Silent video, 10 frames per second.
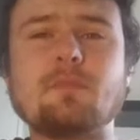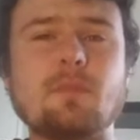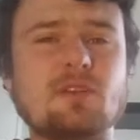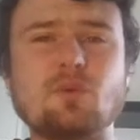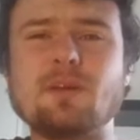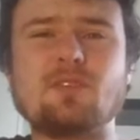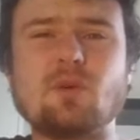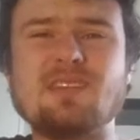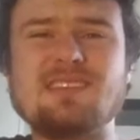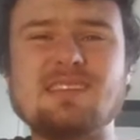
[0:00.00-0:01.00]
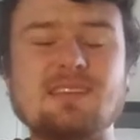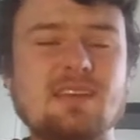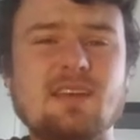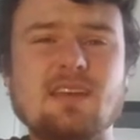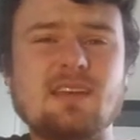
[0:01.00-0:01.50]
but by
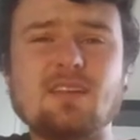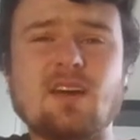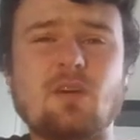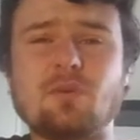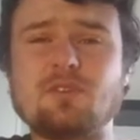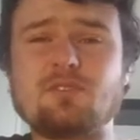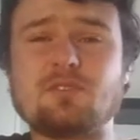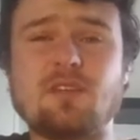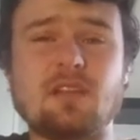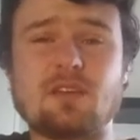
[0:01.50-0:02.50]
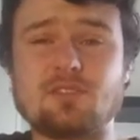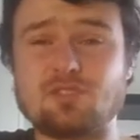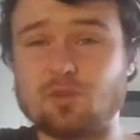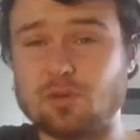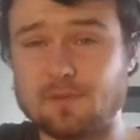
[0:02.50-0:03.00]
2020, now running just felt like a
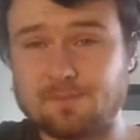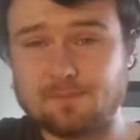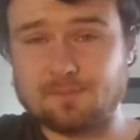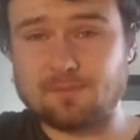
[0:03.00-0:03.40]
chore.